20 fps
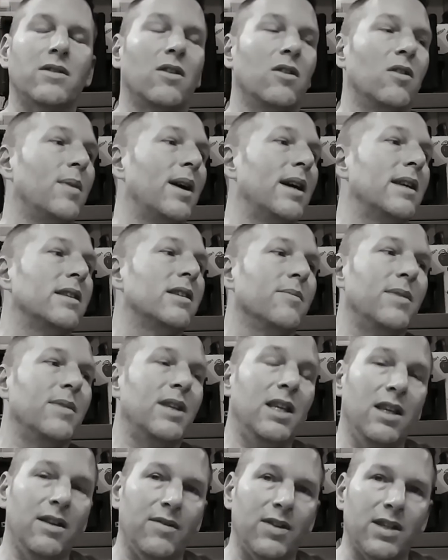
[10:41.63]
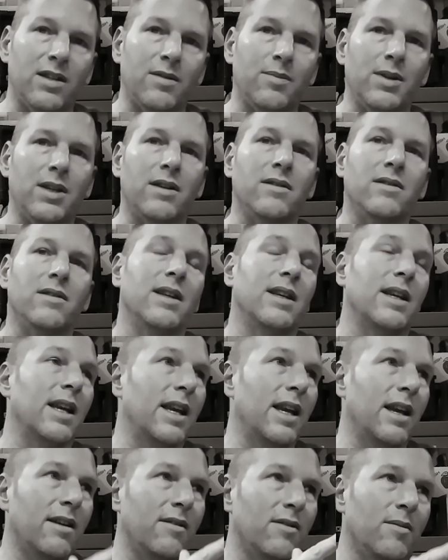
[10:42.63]
Go buy some EV speakers like I
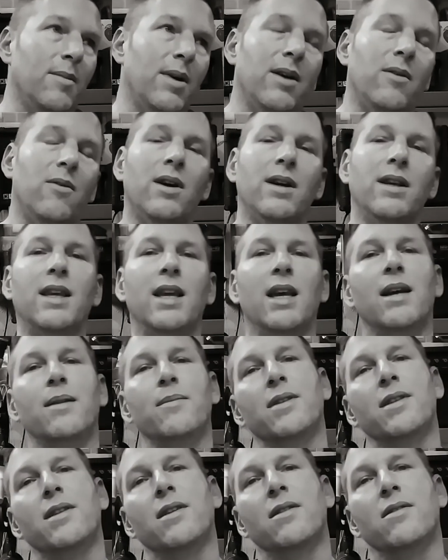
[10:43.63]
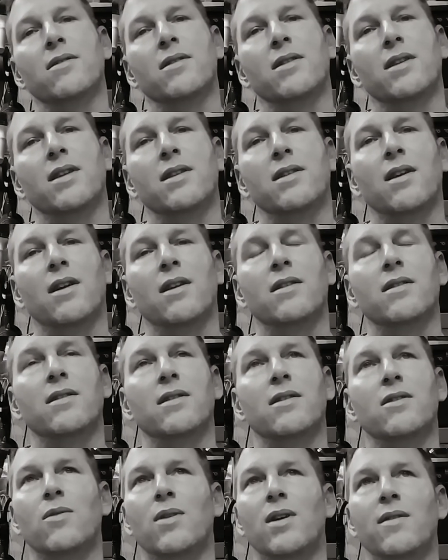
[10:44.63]
have in my one cabinet there, the guitar, the
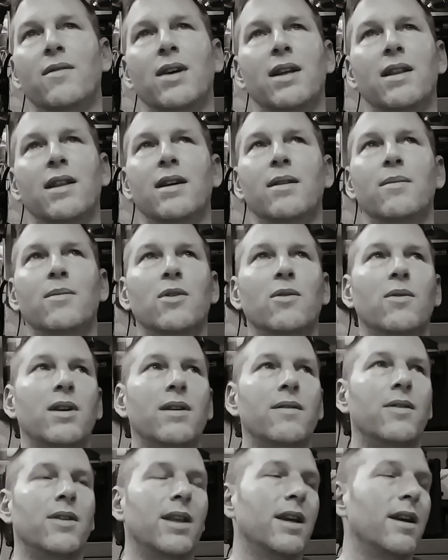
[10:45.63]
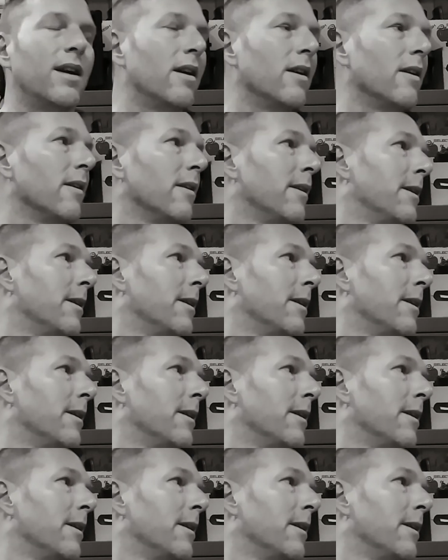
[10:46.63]
12LM or whatever they are.